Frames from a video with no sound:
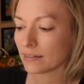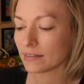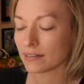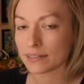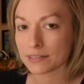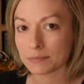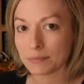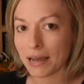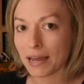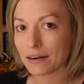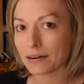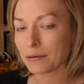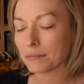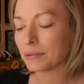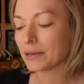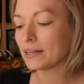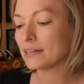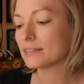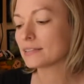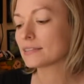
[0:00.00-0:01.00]
this pattern
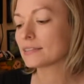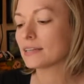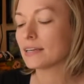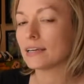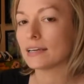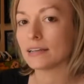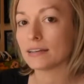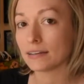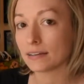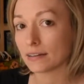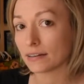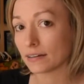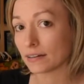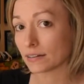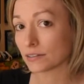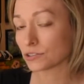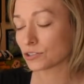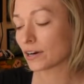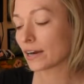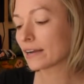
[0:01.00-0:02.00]
piece in
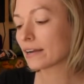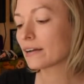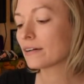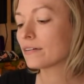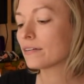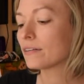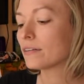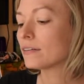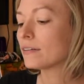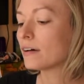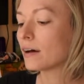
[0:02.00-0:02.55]
a triangle